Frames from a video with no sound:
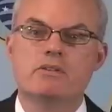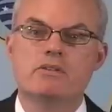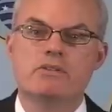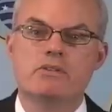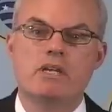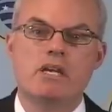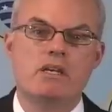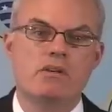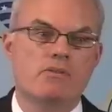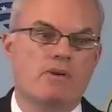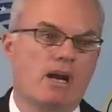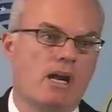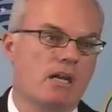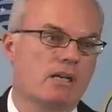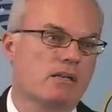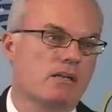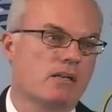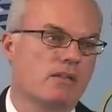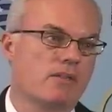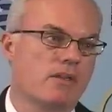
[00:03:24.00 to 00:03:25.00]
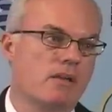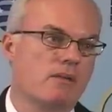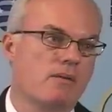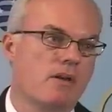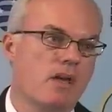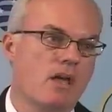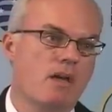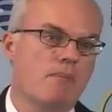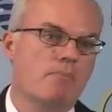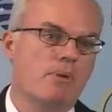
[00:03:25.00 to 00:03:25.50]
seed grant that
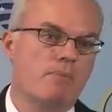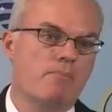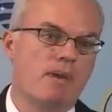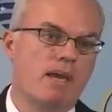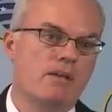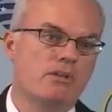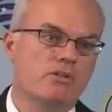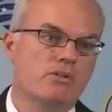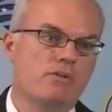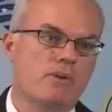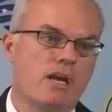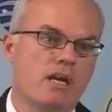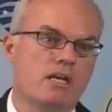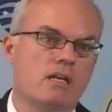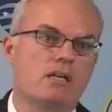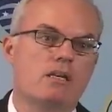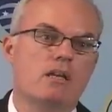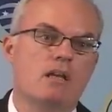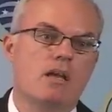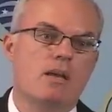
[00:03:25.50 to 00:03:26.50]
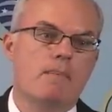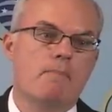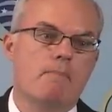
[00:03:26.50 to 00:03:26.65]
perpetuated